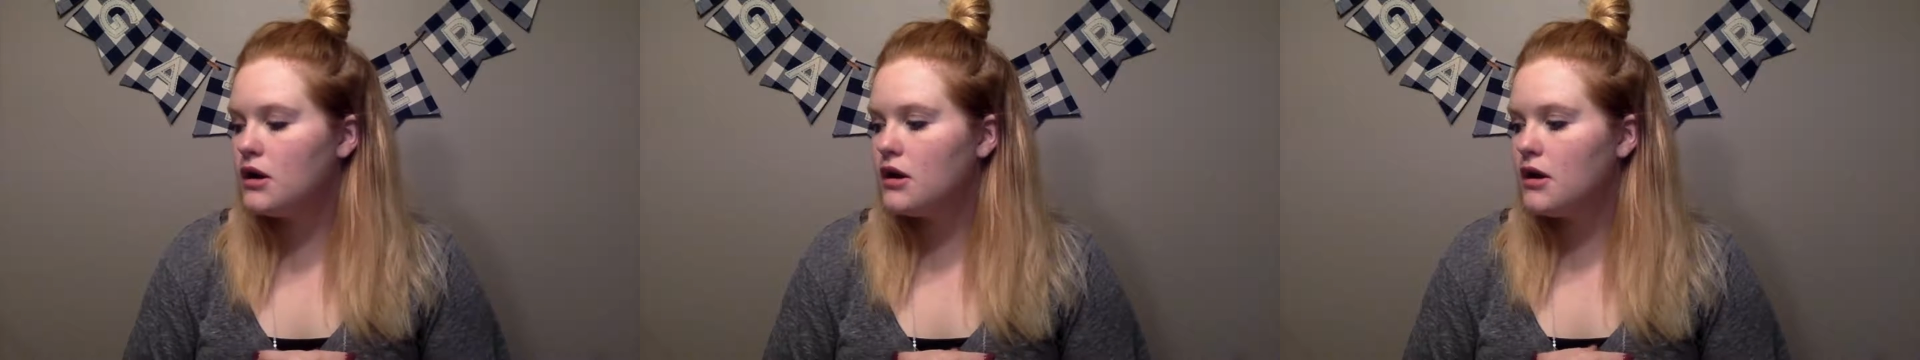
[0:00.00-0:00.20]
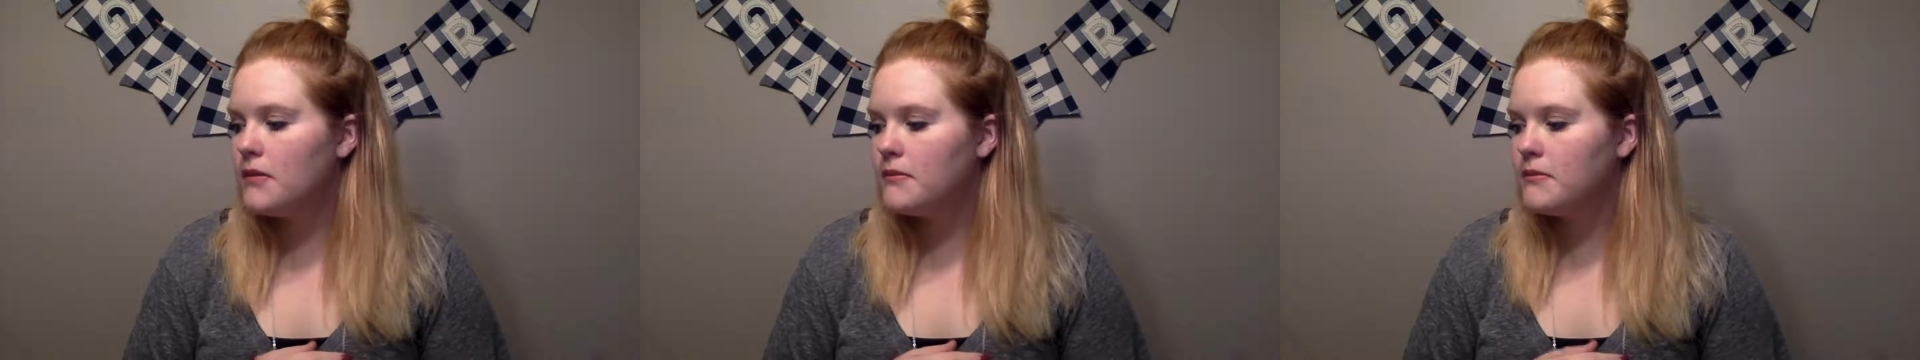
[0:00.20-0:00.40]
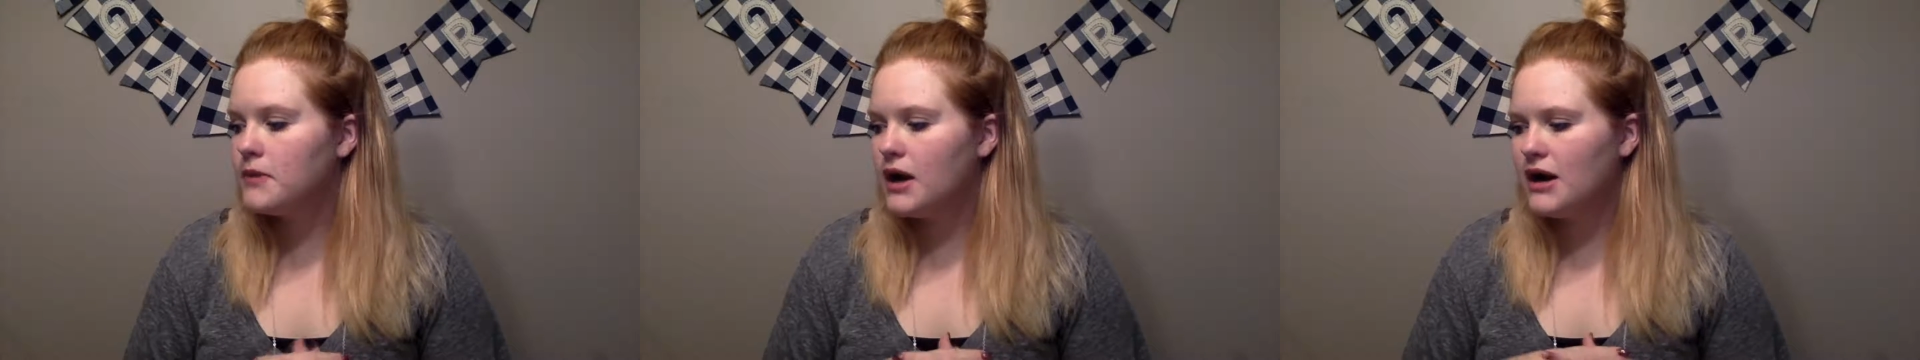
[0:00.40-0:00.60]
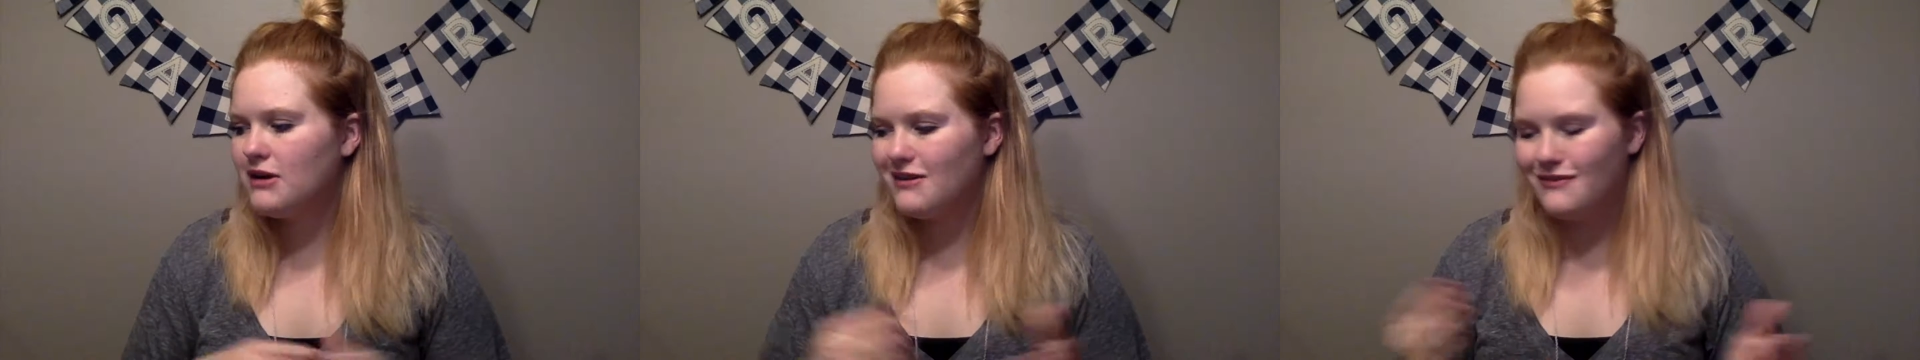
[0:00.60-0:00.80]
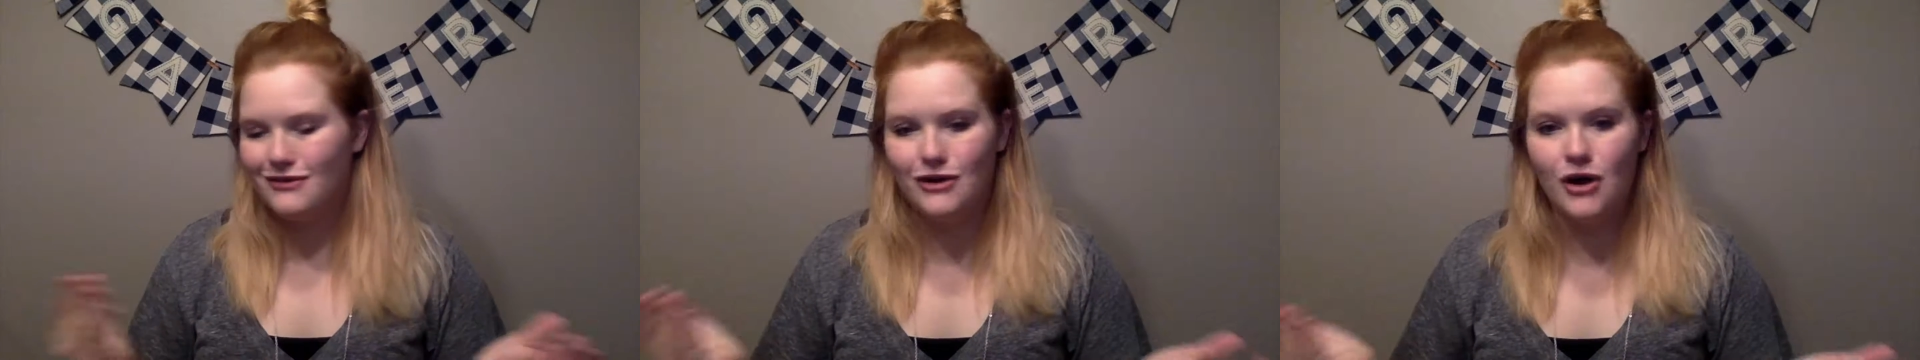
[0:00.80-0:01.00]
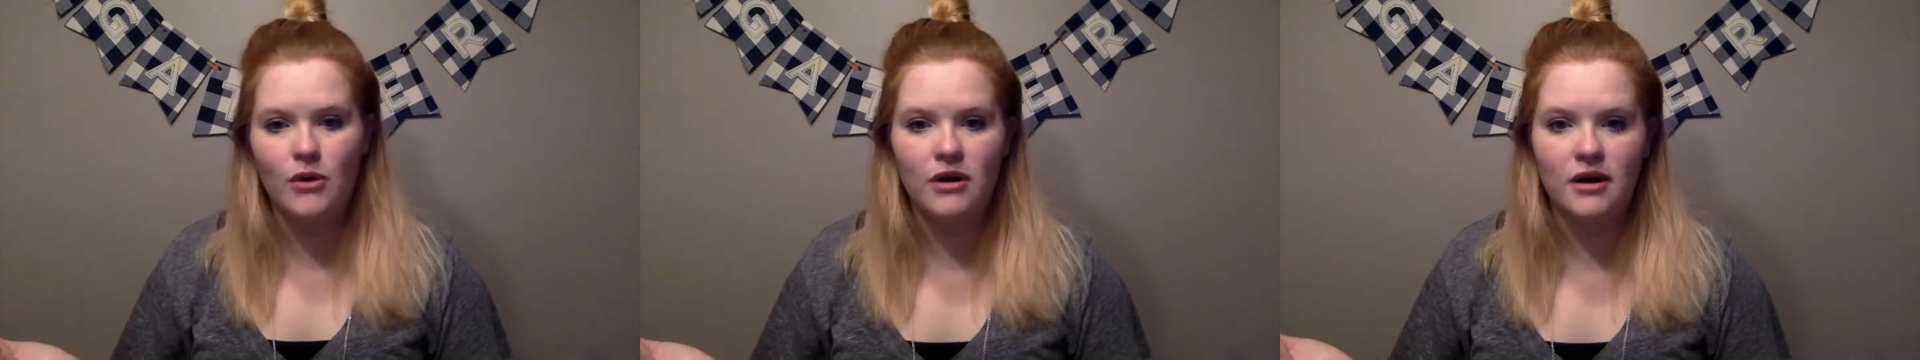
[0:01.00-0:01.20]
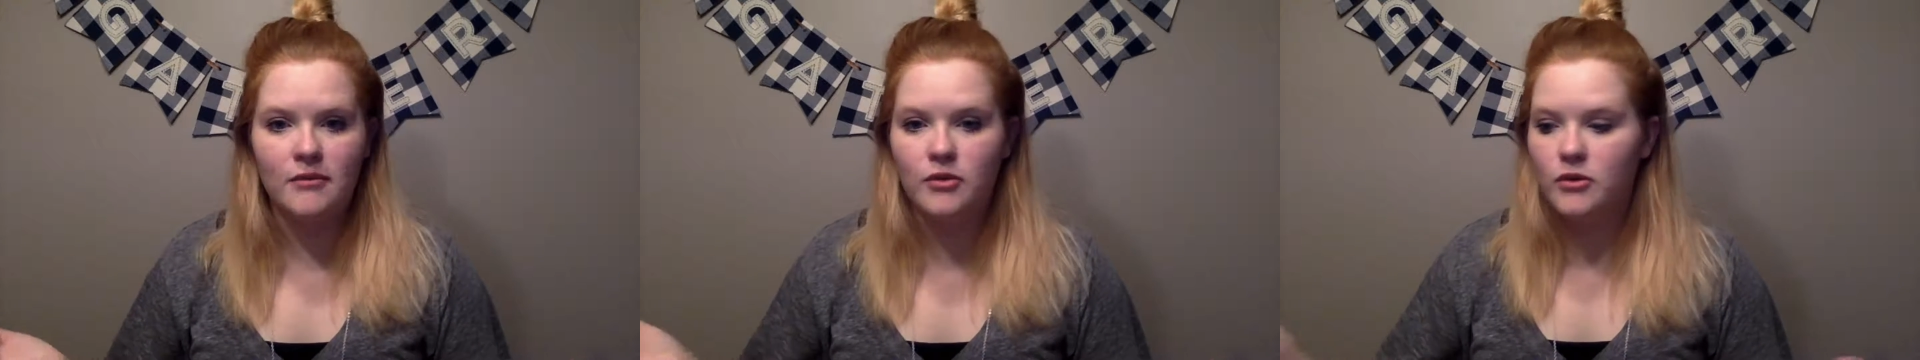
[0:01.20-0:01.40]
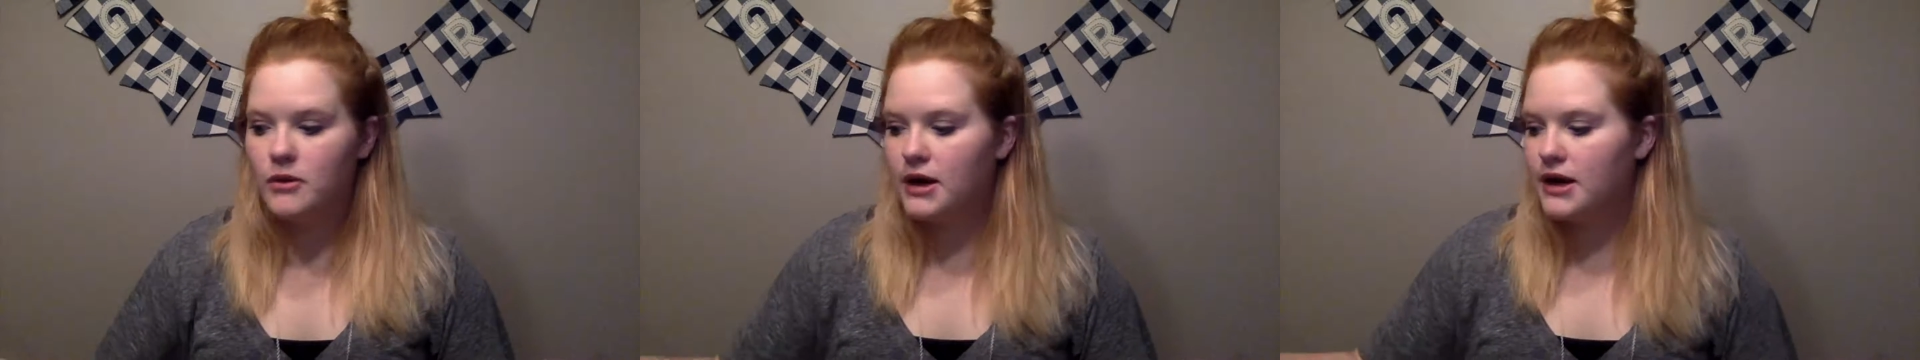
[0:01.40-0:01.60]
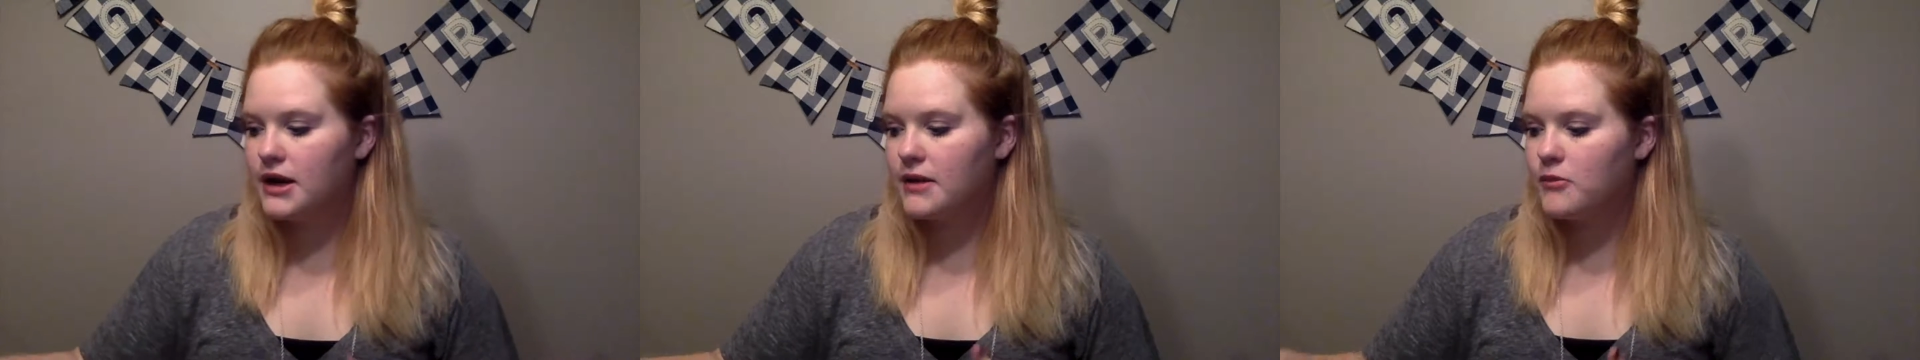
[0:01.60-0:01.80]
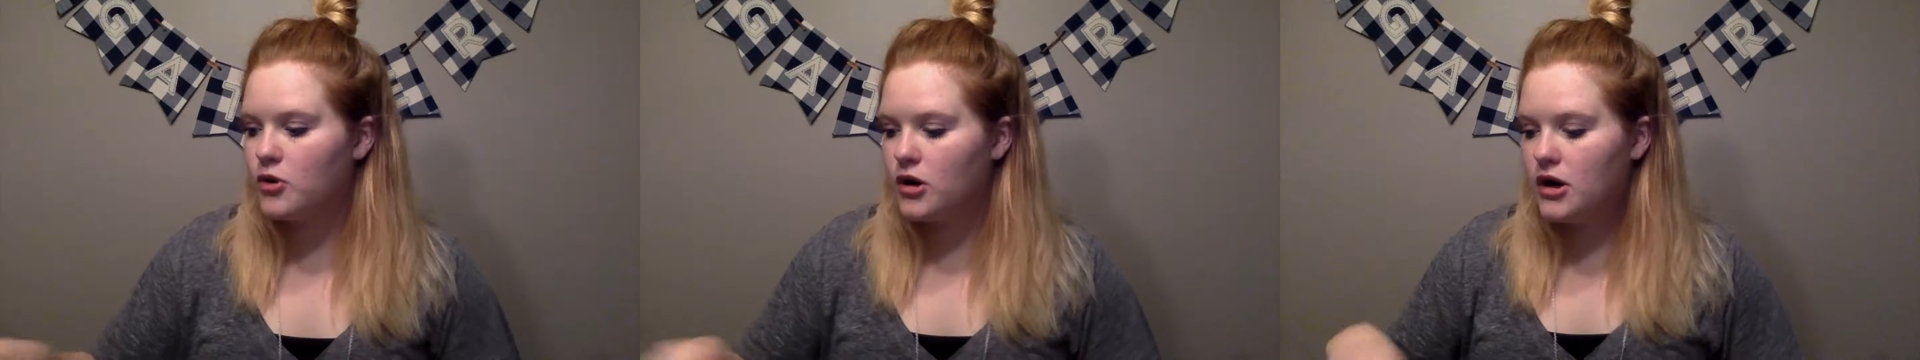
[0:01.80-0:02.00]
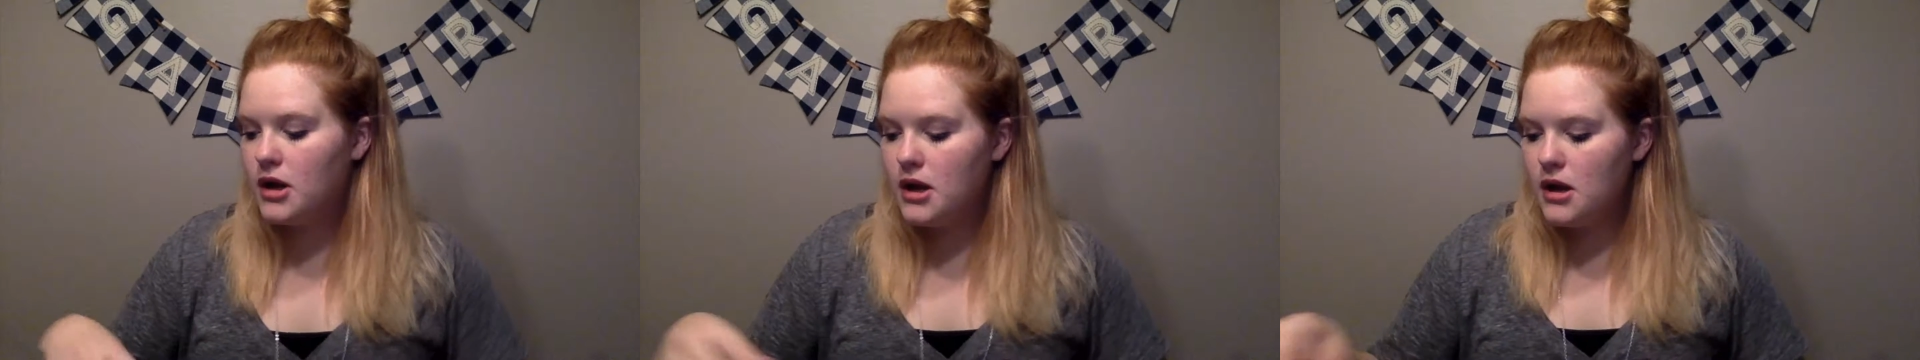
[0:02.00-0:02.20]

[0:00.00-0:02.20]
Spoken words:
don't even know what number we're on anymore,